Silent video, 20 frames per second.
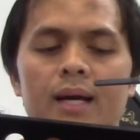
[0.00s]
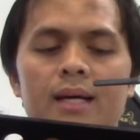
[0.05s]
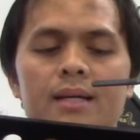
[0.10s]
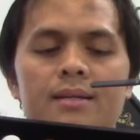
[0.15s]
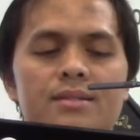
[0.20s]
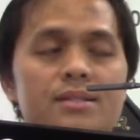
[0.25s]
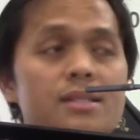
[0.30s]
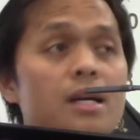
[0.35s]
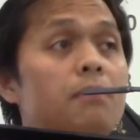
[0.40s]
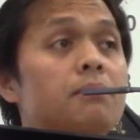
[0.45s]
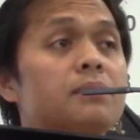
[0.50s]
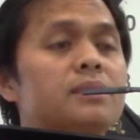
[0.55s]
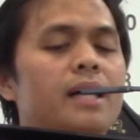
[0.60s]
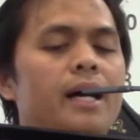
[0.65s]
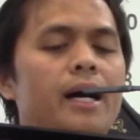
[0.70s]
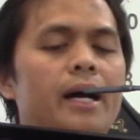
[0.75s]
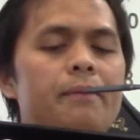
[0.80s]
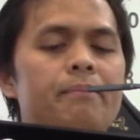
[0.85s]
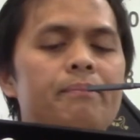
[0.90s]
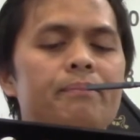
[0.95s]

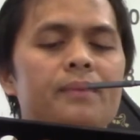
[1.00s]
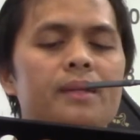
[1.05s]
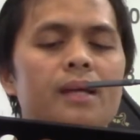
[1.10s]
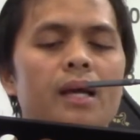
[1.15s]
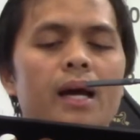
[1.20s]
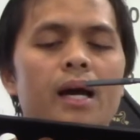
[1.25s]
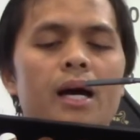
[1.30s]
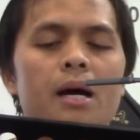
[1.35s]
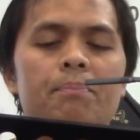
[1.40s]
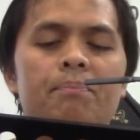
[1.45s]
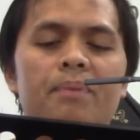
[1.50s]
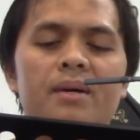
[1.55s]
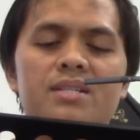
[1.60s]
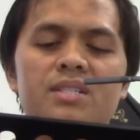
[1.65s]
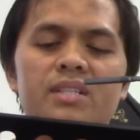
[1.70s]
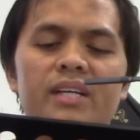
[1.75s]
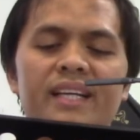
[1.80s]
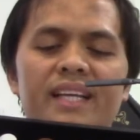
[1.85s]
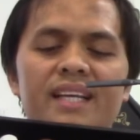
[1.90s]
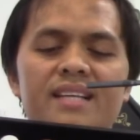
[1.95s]
Sometimes a
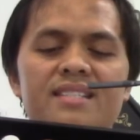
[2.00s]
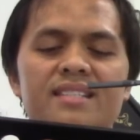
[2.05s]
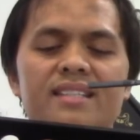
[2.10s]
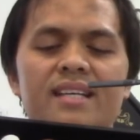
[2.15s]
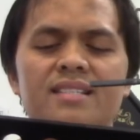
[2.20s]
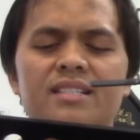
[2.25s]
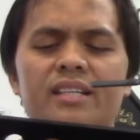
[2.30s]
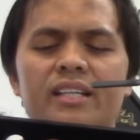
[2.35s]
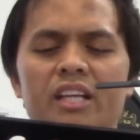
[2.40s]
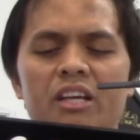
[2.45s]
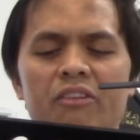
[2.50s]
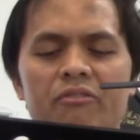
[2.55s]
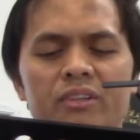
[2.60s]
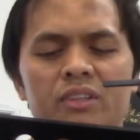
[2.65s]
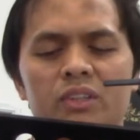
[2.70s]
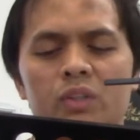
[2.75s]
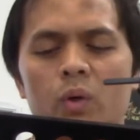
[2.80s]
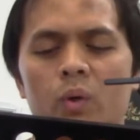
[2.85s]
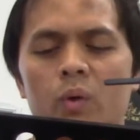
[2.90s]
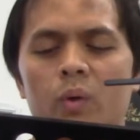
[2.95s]
person is tested
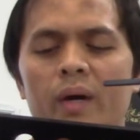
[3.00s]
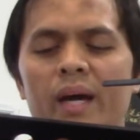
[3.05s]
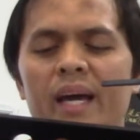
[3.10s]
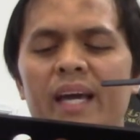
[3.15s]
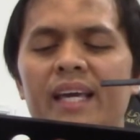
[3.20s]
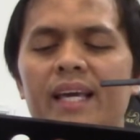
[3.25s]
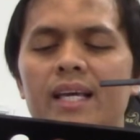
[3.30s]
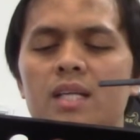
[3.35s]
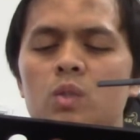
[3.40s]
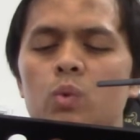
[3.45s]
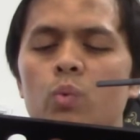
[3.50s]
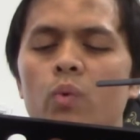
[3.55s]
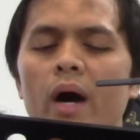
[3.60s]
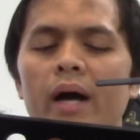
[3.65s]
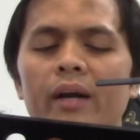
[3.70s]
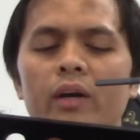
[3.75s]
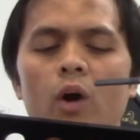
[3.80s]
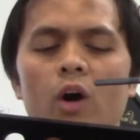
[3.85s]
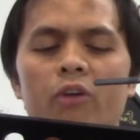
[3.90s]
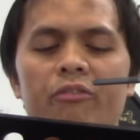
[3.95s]
even though he is
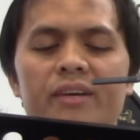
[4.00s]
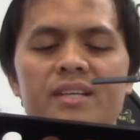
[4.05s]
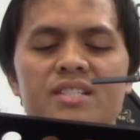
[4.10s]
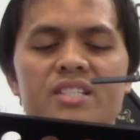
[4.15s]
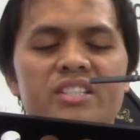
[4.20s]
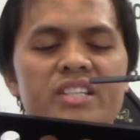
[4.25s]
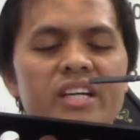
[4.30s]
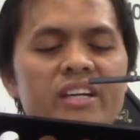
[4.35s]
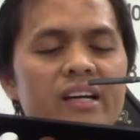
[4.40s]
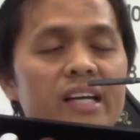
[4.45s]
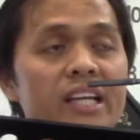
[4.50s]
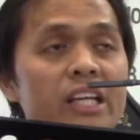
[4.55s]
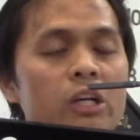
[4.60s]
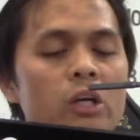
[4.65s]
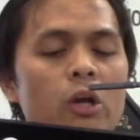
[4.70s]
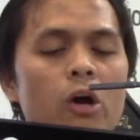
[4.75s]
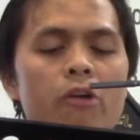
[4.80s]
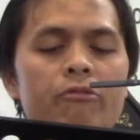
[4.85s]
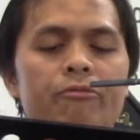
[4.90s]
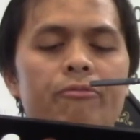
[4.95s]
one of his dearly
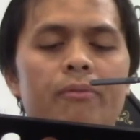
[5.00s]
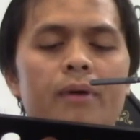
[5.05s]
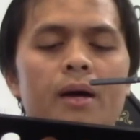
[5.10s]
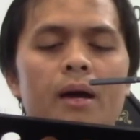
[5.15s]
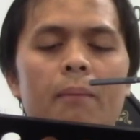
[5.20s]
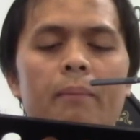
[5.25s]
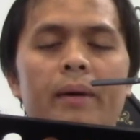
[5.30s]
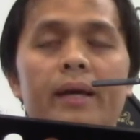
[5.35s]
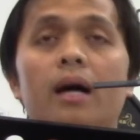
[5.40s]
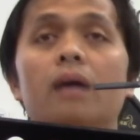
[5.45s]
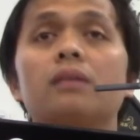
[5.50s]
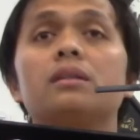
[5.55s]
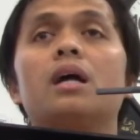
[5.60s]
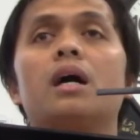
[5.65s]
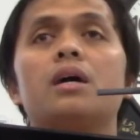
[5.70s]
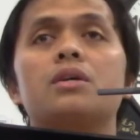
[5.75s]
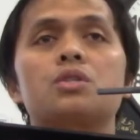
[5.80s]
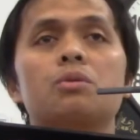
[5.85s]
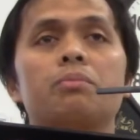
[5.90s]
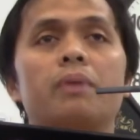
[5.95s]
loved by
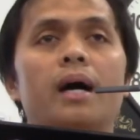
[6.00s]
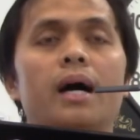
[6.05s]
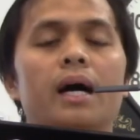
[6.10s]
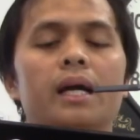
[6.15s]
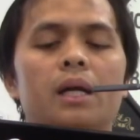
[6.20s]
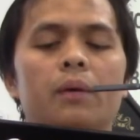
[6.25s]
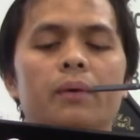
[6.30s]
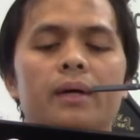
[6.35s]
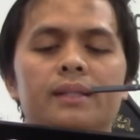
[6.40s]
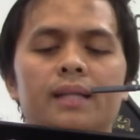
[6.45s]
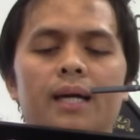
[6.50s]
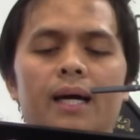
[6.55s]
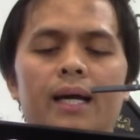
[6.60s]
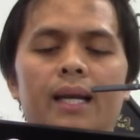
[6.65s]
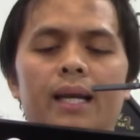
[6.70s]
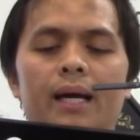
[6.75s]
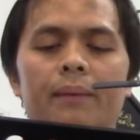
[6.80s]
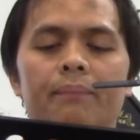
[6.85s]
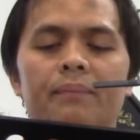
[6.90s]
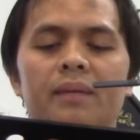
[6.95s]
Allah subhanahu wa
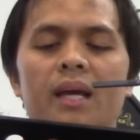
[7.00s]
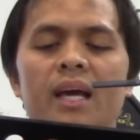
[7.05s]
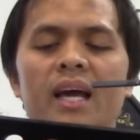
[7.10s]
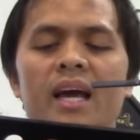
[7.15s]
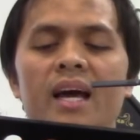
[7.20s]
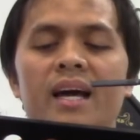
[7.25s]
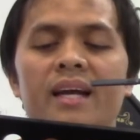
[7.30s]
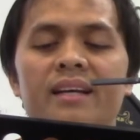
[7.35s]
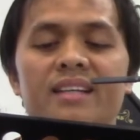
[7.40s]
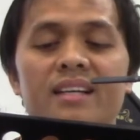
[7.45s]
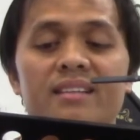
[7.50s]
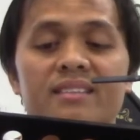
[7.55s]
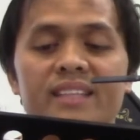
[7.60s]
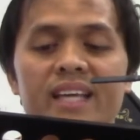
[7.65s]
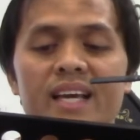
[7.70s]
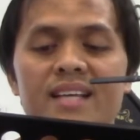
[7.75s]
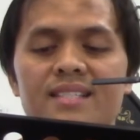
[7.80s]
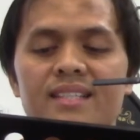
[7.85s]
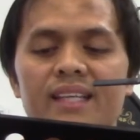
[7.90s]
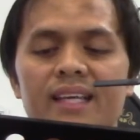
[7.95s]
ta'ala. The
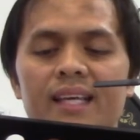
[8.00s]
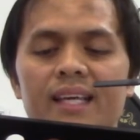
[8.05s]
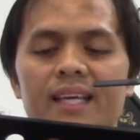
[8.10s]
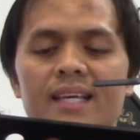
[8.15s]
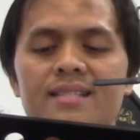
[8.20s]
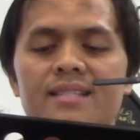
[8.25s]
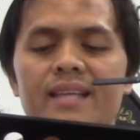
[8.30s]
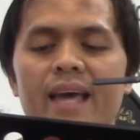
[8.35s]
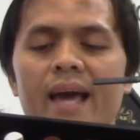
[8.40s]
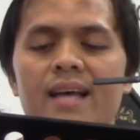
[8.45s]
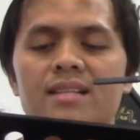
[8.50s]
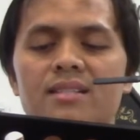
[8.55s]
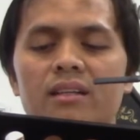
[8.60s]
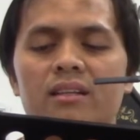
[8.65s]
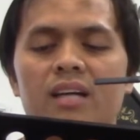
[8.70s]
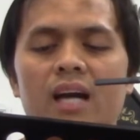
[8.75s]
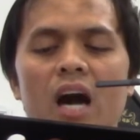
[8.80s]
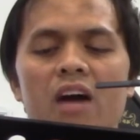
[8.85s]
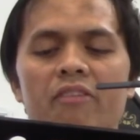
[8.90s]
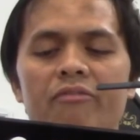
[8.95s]
test is as a
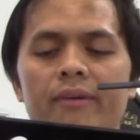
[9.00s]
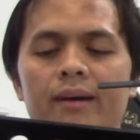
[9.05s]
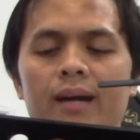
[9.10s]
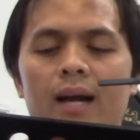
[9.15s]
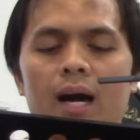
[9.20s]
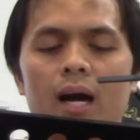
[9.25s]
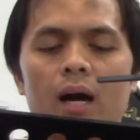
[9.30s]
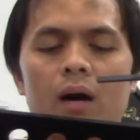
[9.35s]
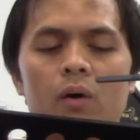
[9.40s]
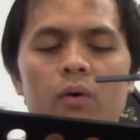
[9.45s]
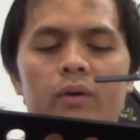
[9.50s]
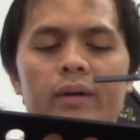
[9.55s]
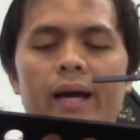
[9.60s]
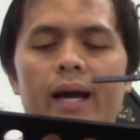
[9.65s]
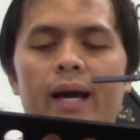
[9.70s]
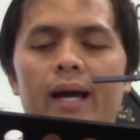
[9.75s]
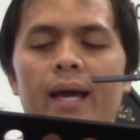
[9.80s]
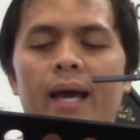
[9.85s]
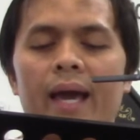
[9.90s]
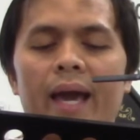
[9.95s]
kafara
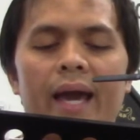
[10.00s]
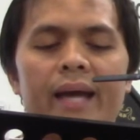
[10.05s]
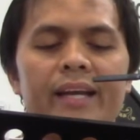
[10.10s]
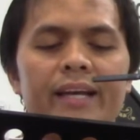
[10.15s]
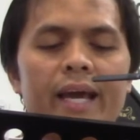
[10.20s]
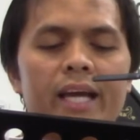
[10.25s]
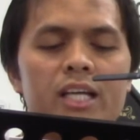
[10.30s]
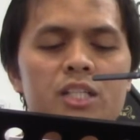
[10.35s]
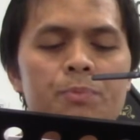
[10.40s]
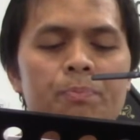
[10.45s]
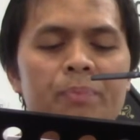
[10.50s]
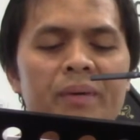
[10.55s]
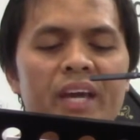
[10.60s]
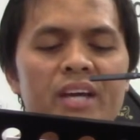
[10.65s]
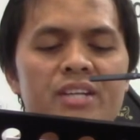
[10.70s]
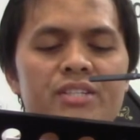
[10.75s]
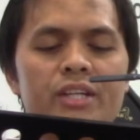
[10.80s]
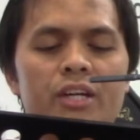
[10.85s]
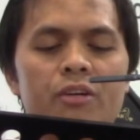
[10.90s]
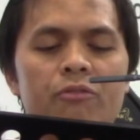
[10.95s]
or an
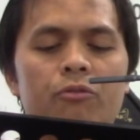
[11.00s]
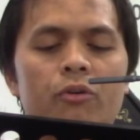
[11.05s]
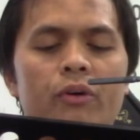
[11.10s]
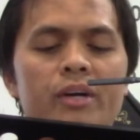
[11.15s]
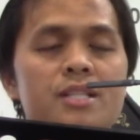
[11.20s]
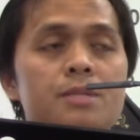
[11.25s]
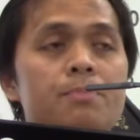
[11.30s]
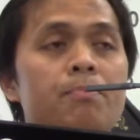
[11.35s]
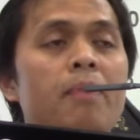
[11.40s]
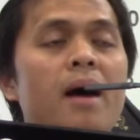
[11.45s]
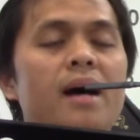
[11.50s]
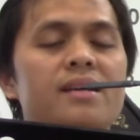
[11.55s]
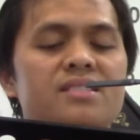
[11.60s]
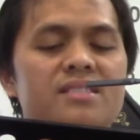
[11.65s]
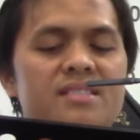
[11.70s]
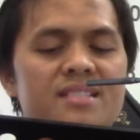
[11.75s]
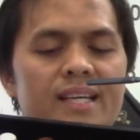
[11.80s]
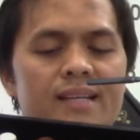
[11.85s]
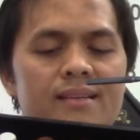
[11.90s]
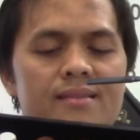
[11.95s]
expiation for his
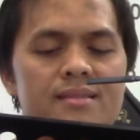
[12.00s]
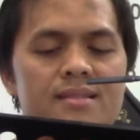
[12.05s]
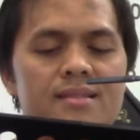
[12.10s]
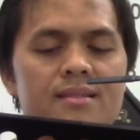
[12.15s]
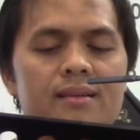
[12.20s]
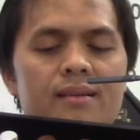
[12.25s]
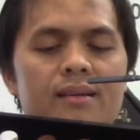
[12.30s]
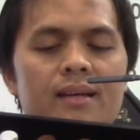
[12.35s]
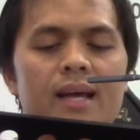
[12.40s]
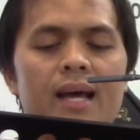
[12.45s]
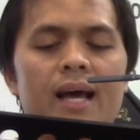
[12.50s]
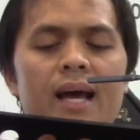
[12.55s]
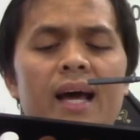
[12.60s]
past sins.